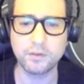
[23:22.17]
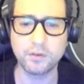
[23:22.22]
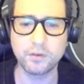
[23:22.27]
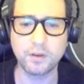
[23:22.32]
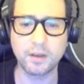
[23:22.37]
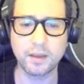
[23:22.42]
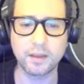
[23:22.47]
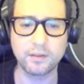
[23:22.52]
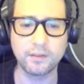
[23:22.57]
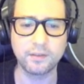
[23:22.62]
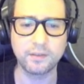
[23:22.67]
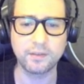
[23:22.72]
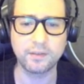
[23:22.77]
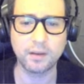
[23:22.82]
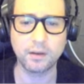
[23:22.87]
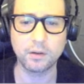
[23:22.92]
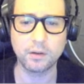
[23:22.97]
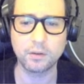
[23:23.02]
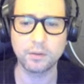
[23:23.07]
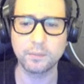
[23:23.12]
you can
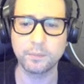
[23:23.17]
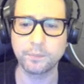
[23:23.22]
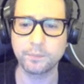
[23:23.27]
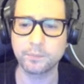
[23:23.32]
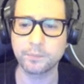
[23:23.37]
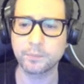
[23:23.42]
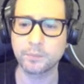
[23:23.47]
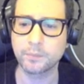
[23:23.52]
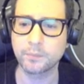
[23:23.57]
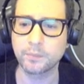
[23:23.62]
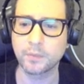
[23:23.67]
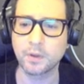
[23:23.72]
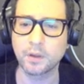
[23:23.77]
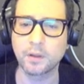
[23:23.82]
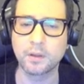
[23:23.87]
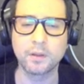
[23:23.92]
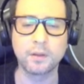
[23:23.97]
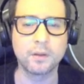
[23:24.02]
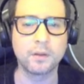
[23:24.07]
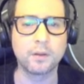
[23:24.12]
sell
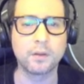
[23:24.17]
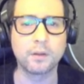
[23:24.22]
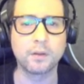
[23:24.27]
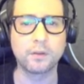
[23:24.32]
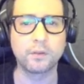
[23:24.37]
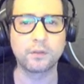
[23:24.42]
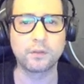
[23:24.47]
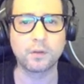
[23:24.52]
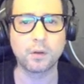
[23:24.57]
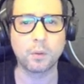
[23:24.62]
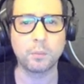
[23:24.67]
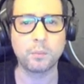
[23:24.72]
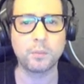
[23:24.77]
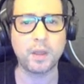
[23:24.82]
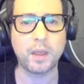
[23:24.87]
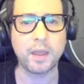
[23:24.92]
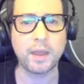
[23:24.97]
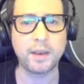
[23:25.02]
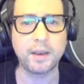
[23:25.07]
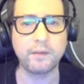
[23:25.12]
some
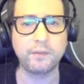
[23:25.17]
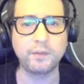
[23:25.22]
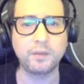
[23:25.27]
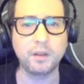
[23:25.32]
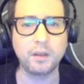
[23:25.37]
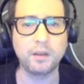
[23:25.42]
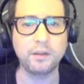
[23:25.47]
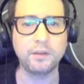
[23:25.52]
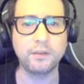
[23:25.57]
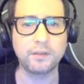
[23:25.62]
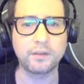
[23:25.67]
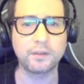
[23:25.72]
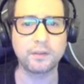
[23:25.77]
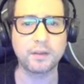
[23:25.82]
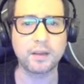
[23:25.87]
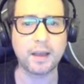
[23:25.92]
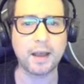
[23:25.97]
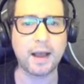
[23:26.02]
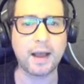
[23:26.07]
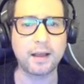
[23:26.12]
NFTs
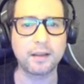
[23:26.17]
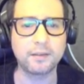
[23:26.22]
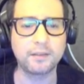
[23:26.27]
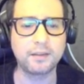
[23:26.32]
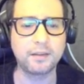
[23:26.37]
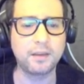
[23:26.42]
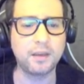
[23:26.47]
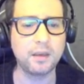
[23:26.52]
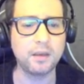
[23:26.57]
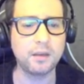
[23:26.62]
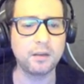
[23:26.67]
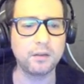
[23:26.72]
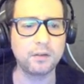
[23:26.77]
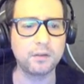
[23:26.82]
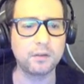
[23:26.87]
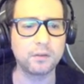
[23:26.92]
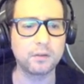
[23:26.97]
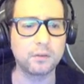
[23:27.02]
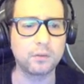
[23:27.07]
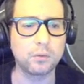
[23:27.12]
as
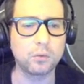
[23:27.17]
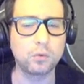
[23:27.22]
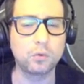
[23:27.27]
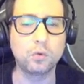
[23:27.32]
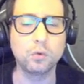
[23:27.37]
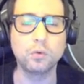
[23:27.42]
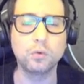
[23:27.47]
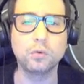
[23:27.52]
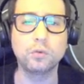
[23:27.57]
keys to